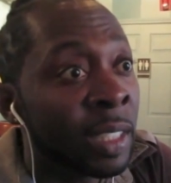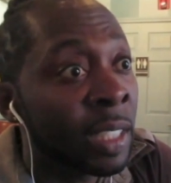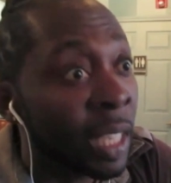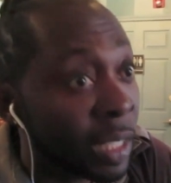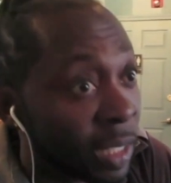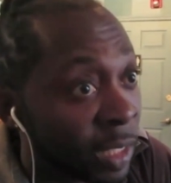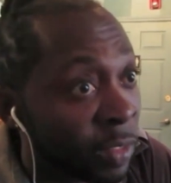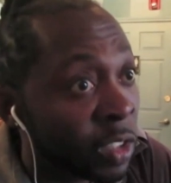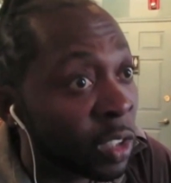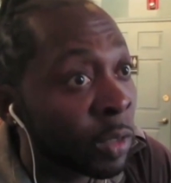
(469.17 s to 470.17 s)
yes, you've
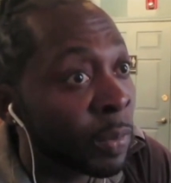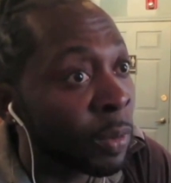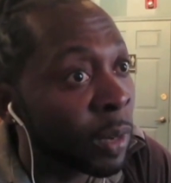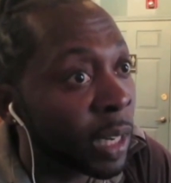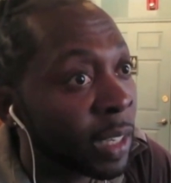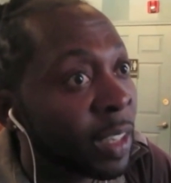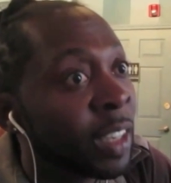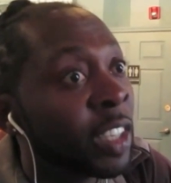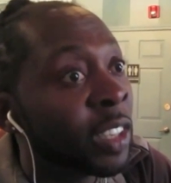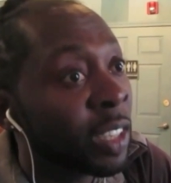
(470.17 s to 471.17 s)
been working on
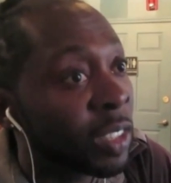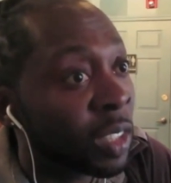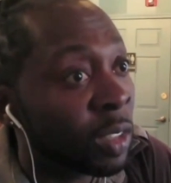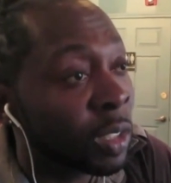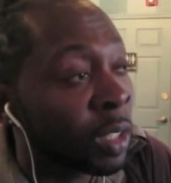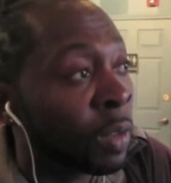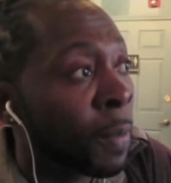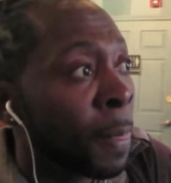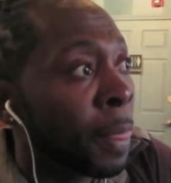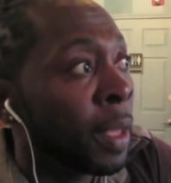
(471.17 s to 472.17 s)
it years ago. So
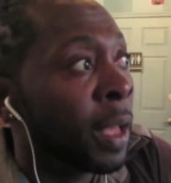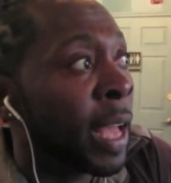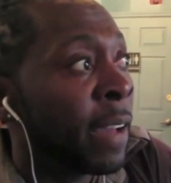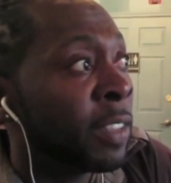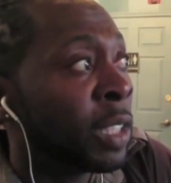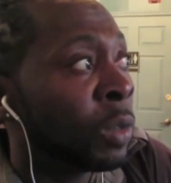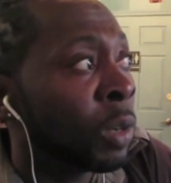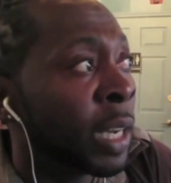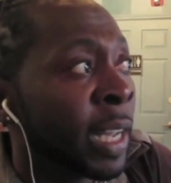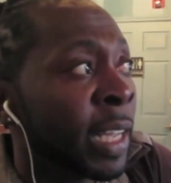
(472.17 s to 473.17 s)
after you do
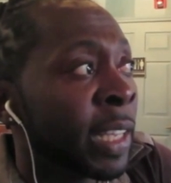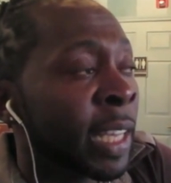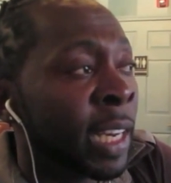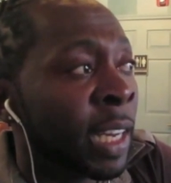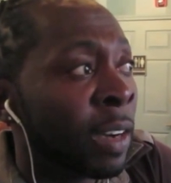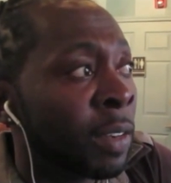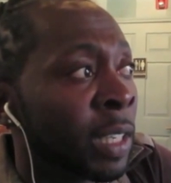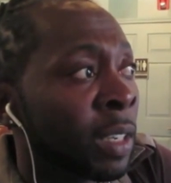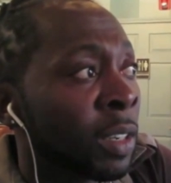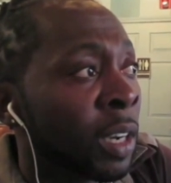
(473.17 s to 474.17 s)
all of that and you get it out
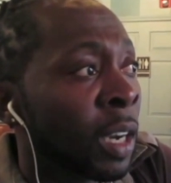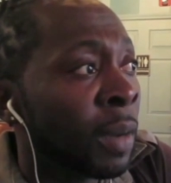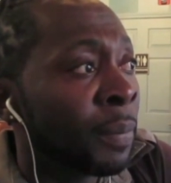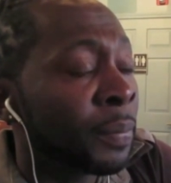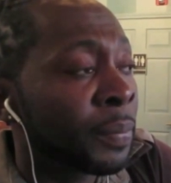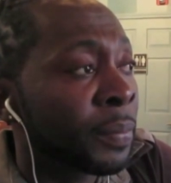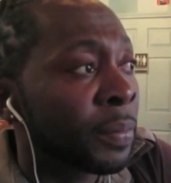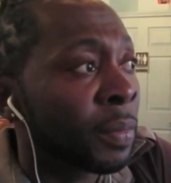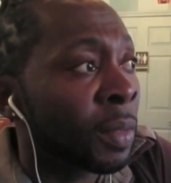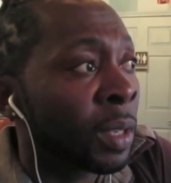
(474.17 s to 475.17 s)
there,
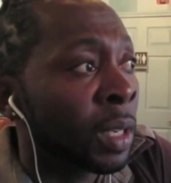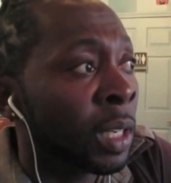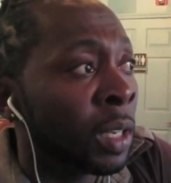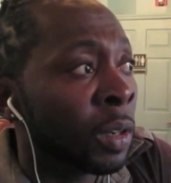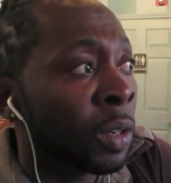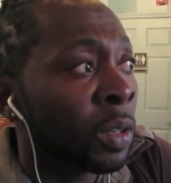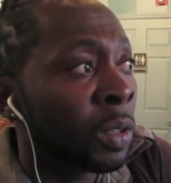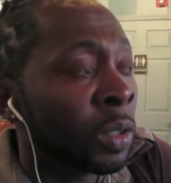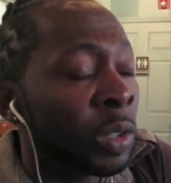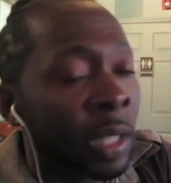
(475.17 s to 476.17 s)
you know,
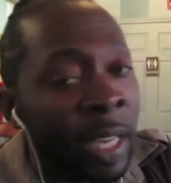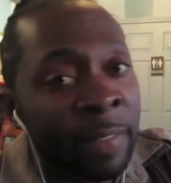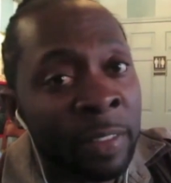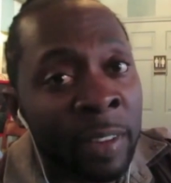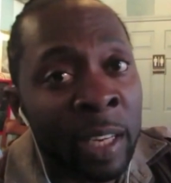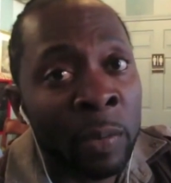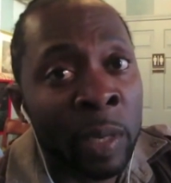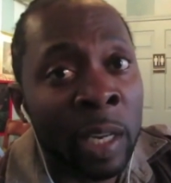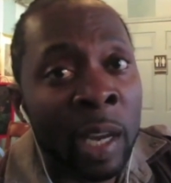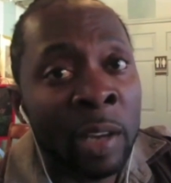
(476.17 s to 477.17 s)
you still have to find a way
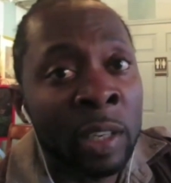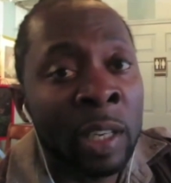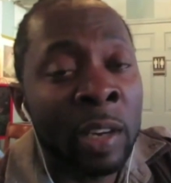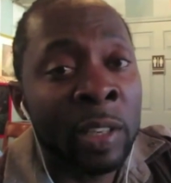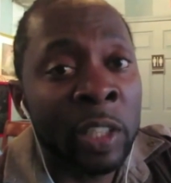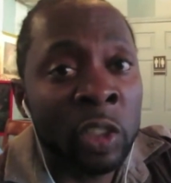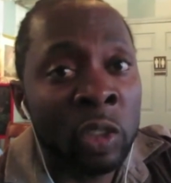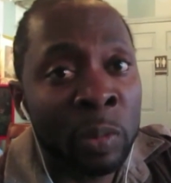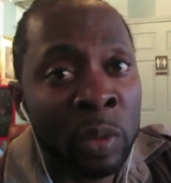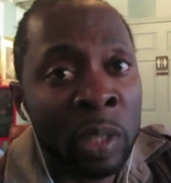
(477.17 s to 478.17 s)
of how to not
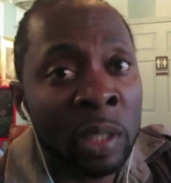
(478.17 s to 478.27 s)
distribute it.